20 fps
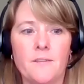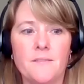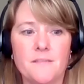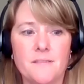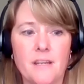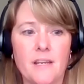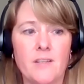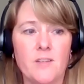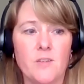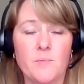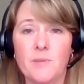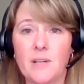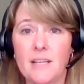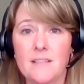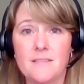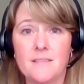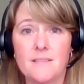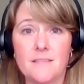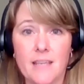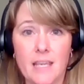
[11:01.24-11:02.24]
standard
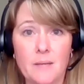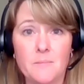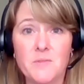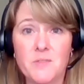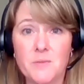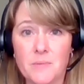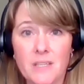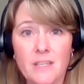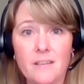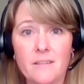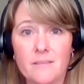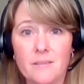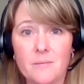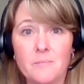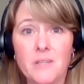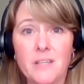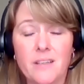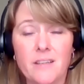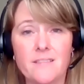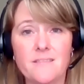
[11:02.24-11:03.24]
process came to be,
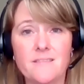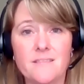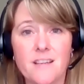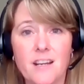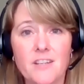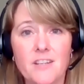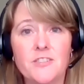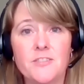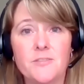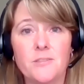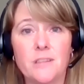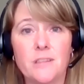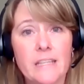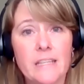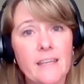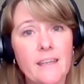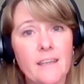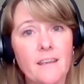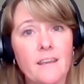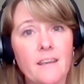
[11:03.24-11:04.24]
because Dr.
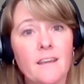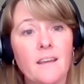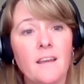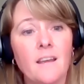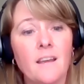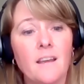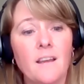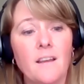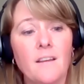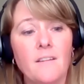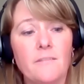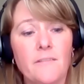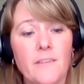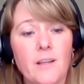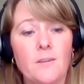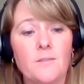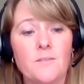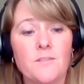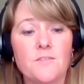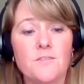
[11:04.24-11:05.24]
Lee
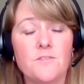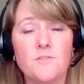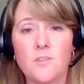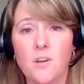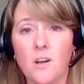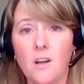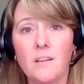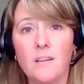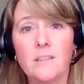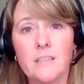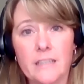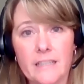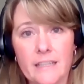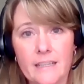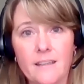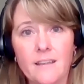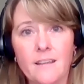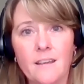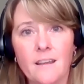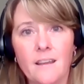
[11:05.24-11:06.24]
felt
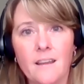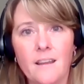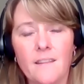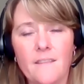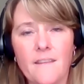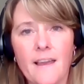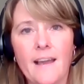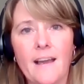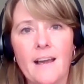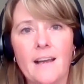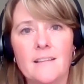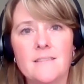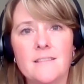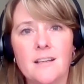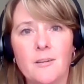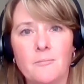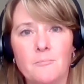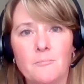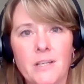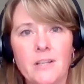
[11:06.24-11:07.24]
strongly that
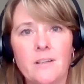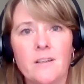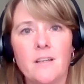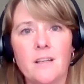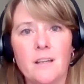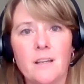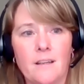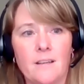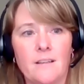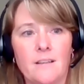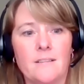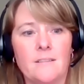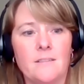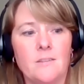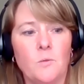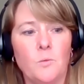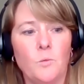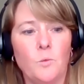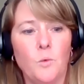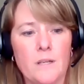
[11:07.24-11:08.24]
America
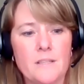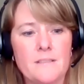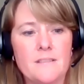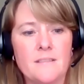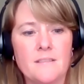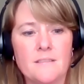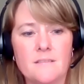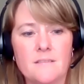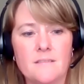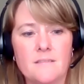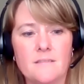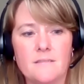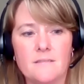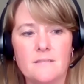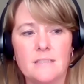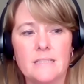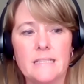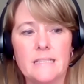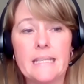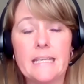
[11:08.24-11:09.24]
wasn't
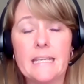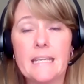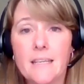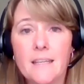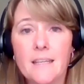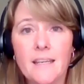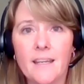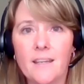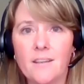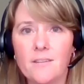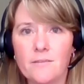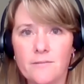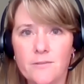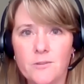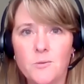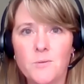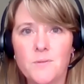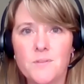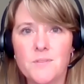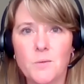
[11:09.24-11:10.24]
eating
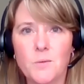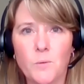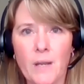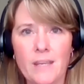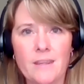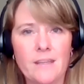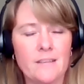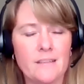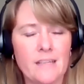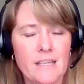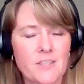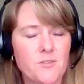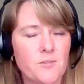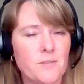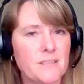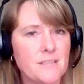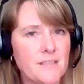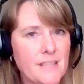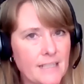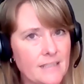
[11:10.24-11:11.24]
foods the way that nature
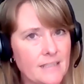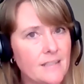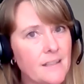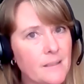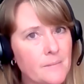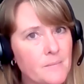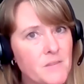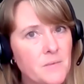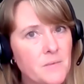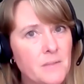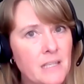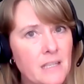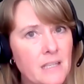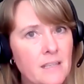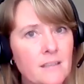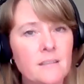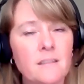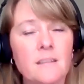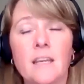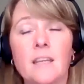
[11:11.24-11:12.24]
intended them to be
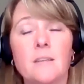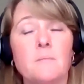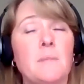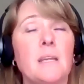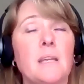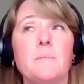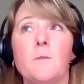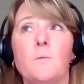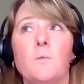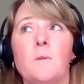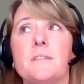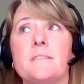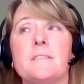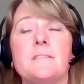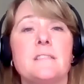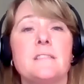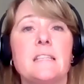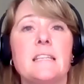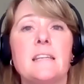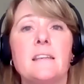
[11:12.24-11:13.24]
eaten, and maybe
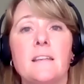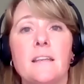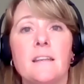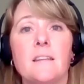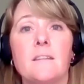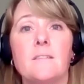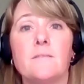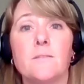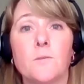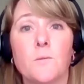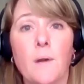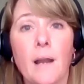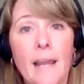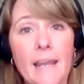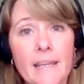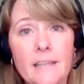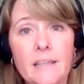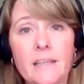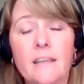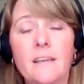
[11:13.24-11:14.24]
wasn't eating the
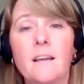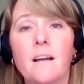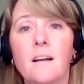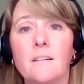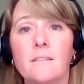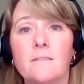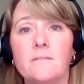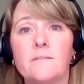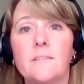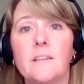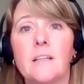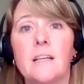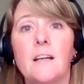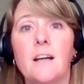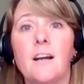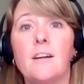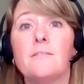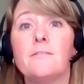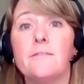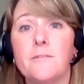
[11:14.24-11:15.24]
variety of
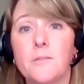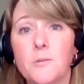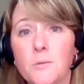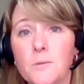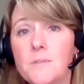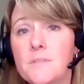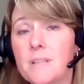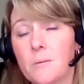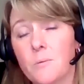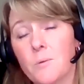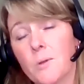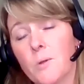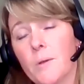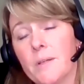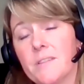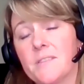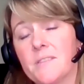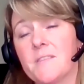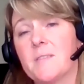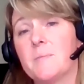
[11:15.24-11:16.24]
foods that were
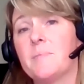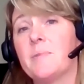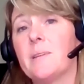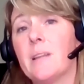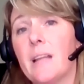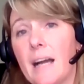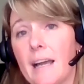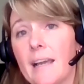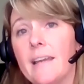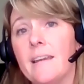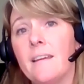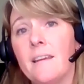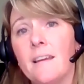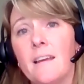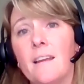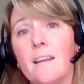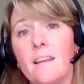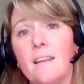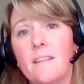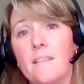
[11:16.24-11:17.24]
going to supply
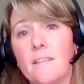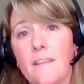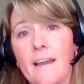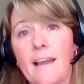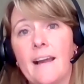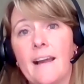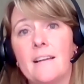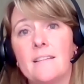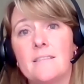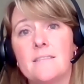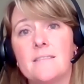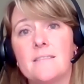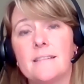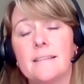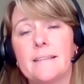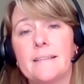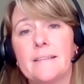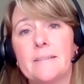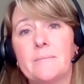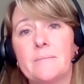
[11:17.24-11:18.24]
that
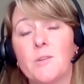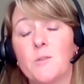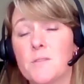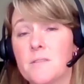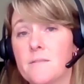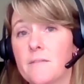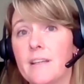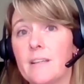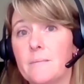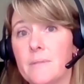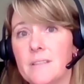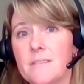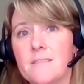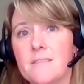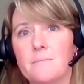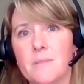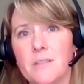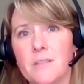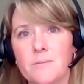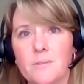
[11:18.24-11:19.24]
those vitamins
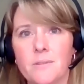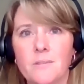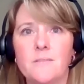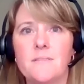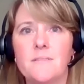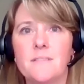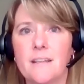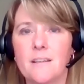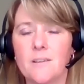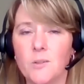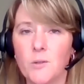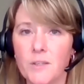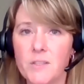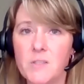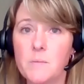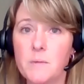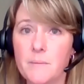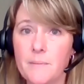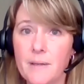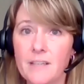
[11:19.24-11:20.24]
and minerals that are going
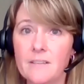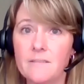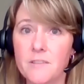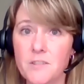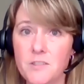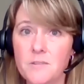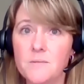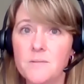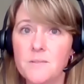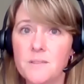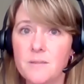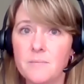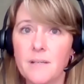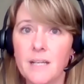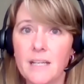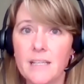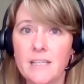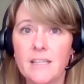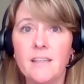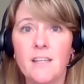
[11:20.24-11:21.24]
to be beneficial to the
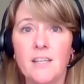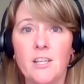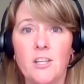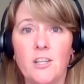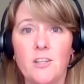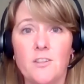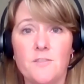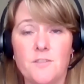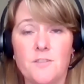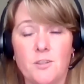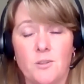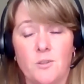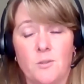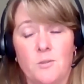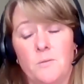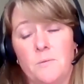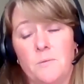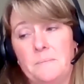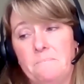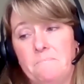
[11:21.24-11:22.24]
body.
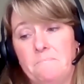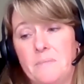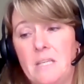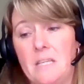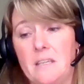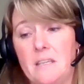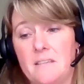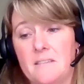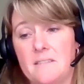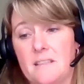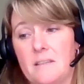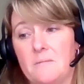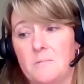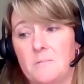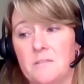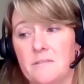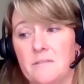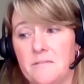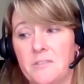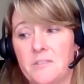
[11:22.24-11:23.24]
So he said,
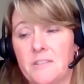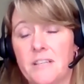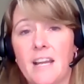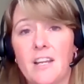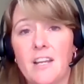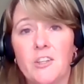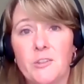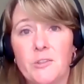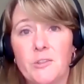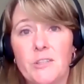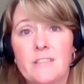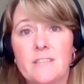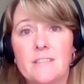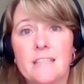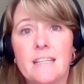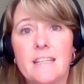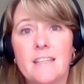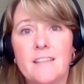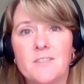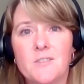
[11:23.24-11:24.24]
well, if you're not going
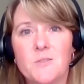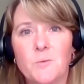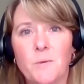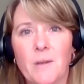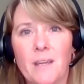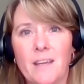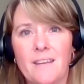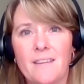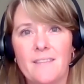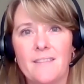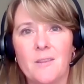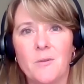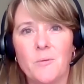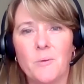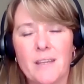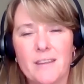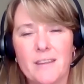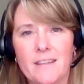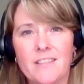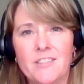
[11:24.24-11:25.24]
to eat it the way
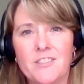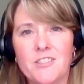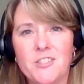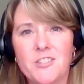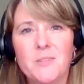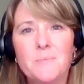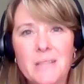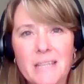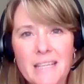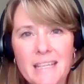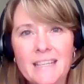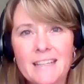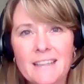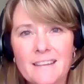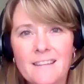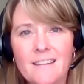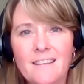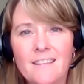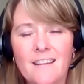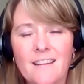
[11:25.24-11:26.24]
that it should be
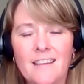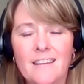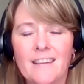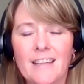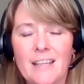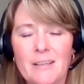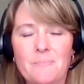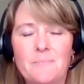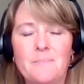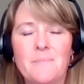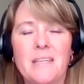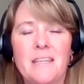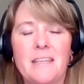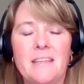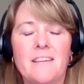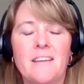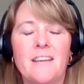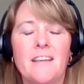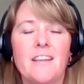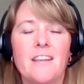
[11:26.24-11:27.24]
eaten, then let
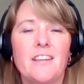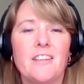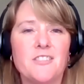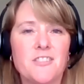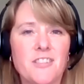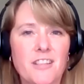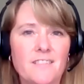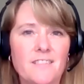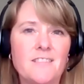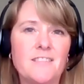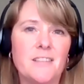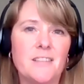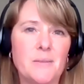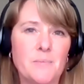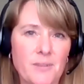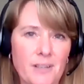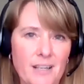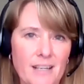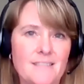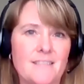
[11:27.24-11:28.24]
me gently
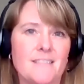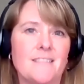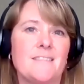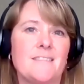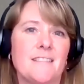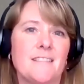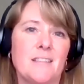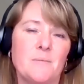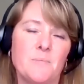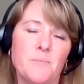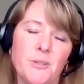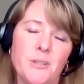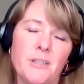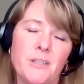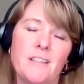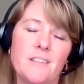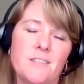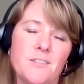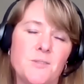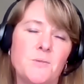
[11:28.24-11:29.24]
process it and put
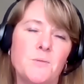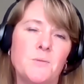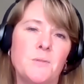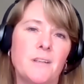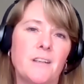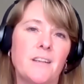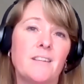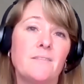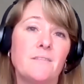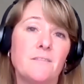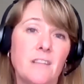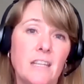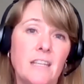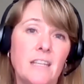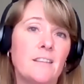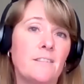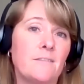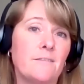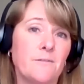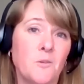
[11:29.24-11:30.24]
it into a
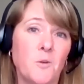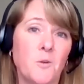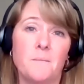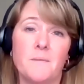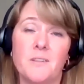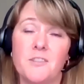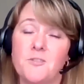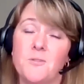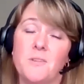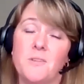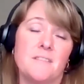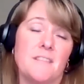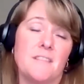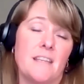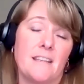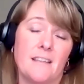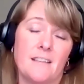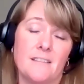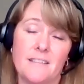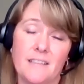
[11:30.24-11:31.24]
convenient form that you can
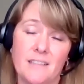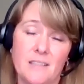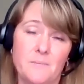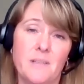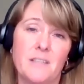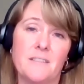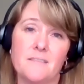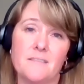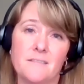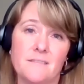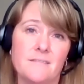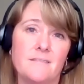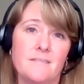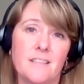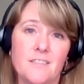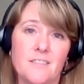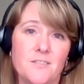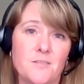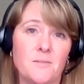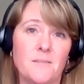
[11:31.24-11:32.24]
take on a daily basis.
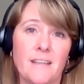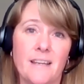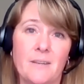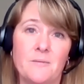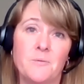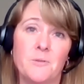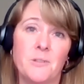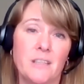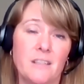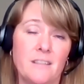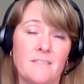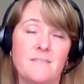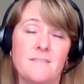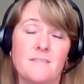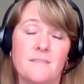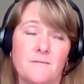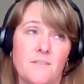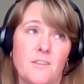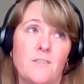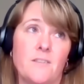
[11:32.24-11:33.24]
And so that really is
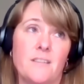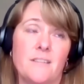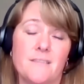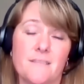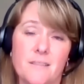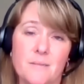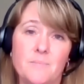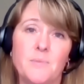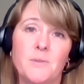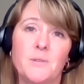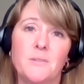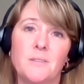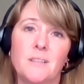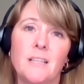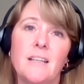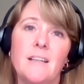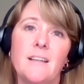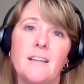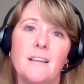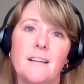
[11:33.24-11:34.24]
a very simple
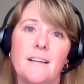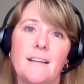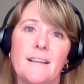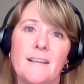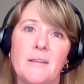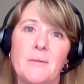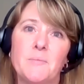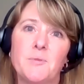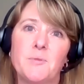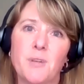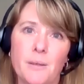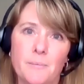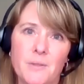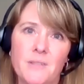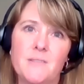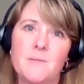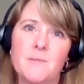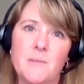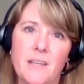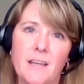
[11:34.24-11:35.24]

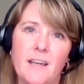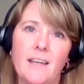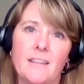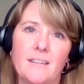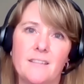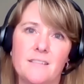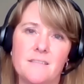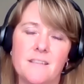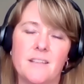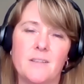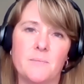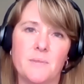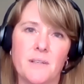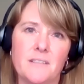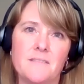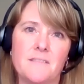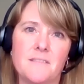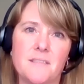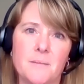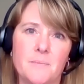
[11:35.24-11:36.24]
premise behind the standard
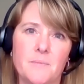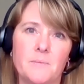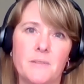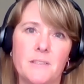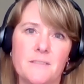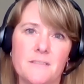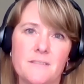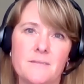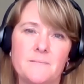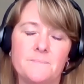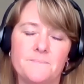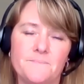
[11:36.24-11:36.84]
process supplements.